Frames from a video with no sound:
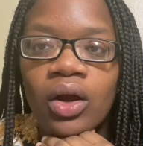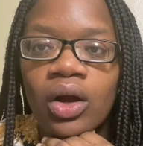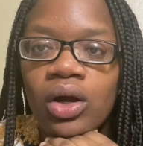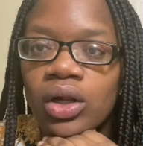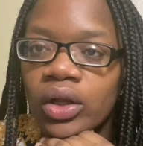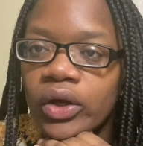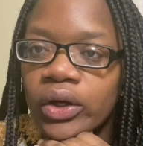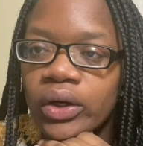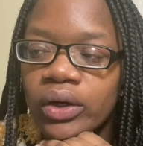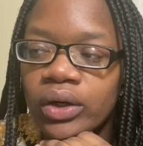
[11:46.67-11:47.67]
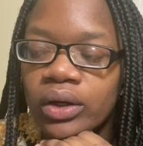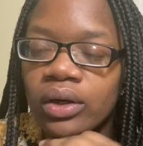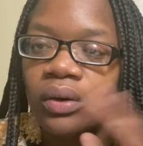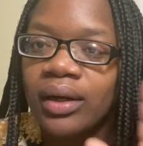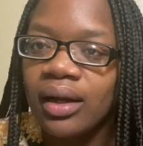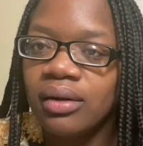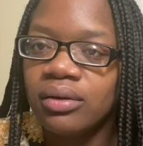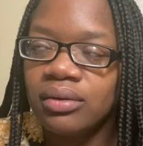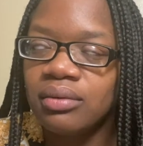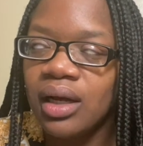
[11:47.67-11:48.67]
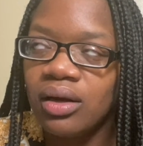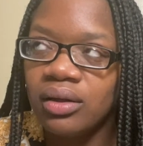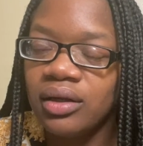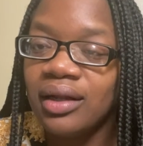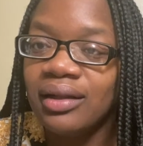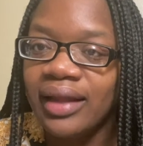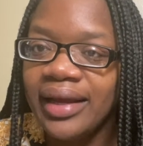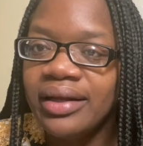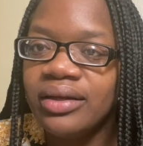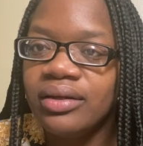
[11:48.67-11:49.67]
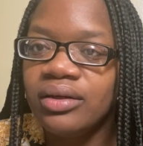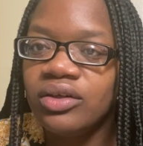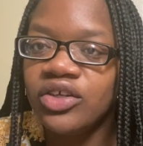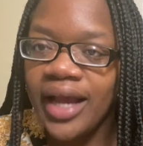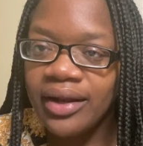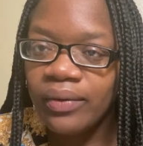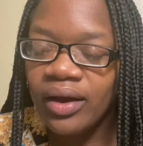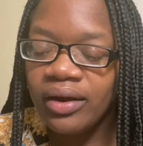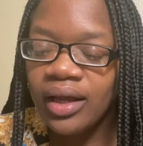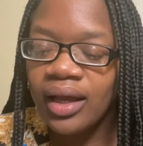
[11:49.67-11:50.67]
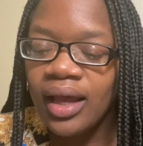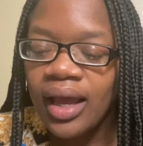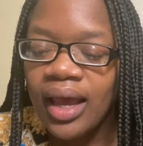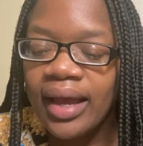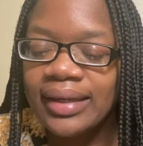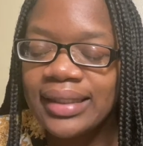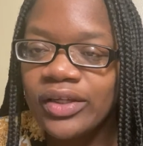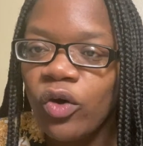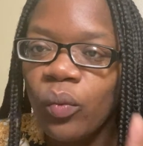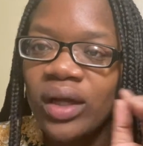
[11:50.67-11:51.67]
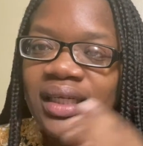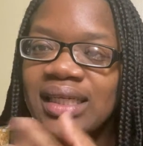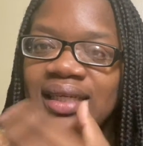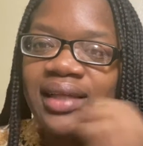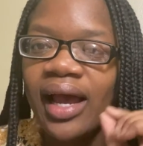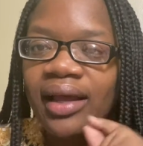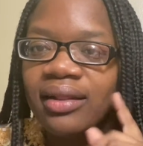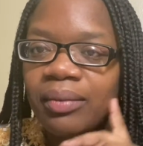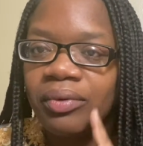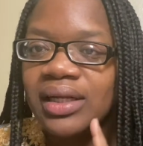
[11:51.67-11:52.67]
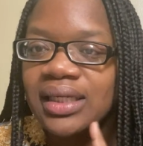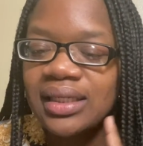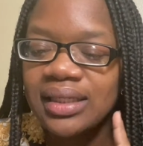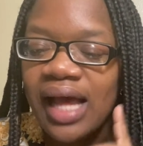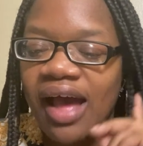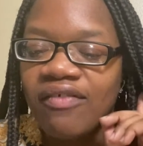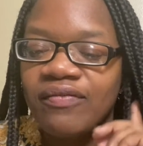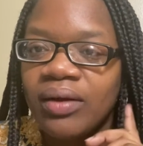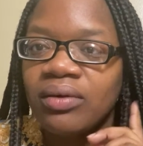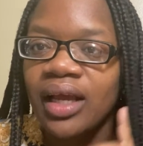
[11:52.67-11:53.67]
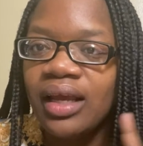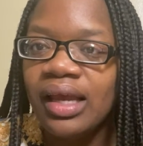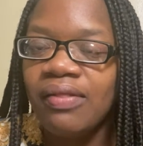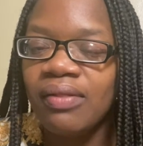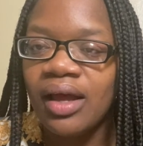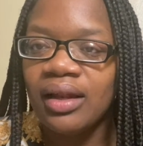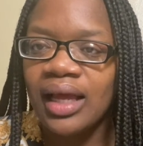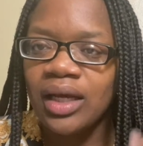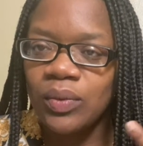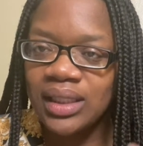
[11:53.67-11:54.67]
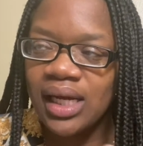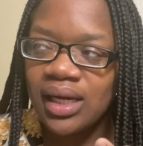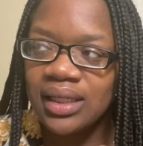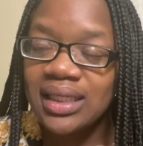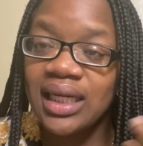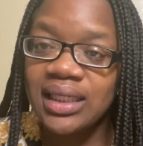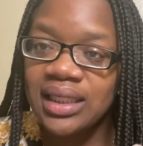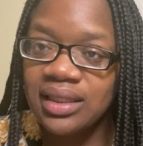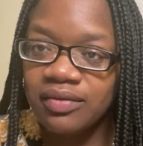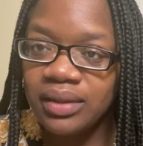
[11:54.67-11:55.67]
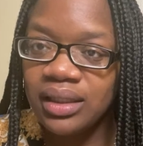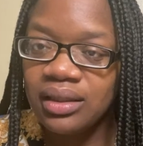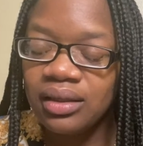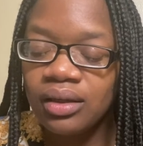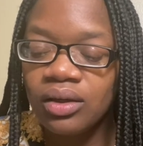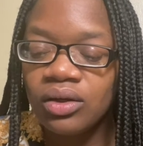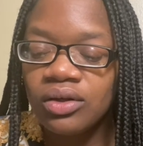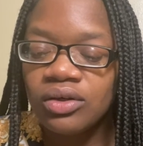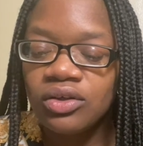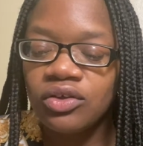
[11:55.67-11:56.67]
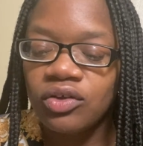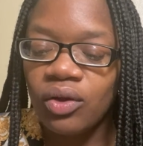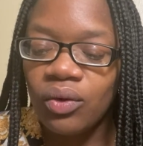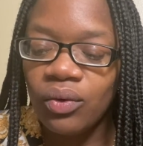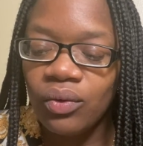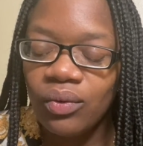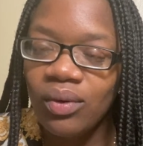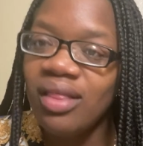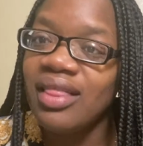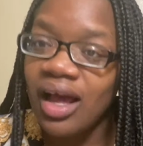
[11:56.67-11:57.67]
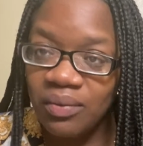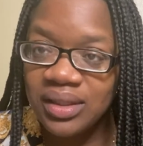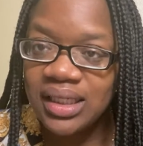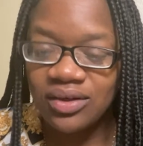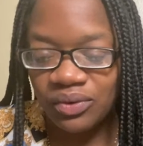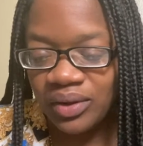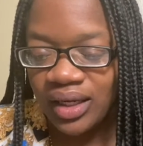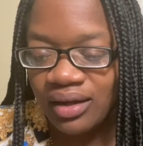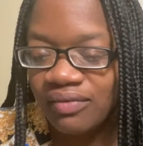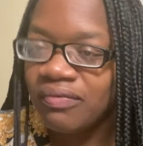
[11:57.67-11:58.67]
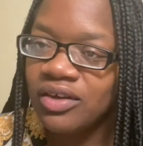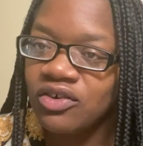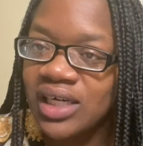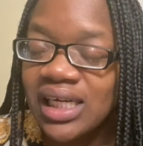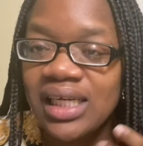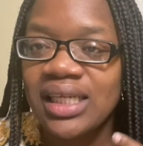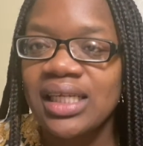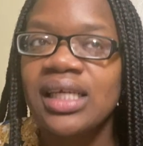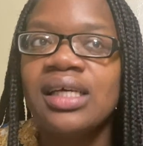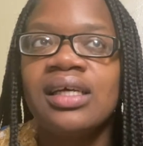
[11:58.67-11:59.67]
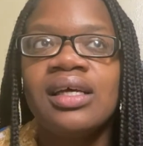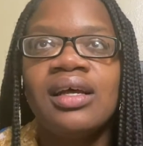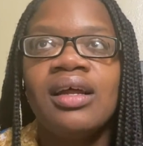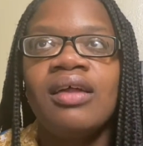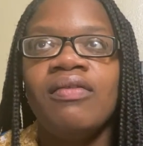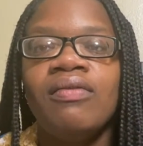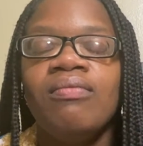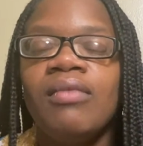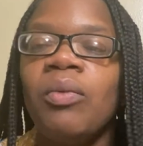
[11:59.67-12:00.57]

earlier no not earlier late January, and so once he tightened the braces, I felt aching then, like it was like a sensitivity. So that was annoying and frustrating because it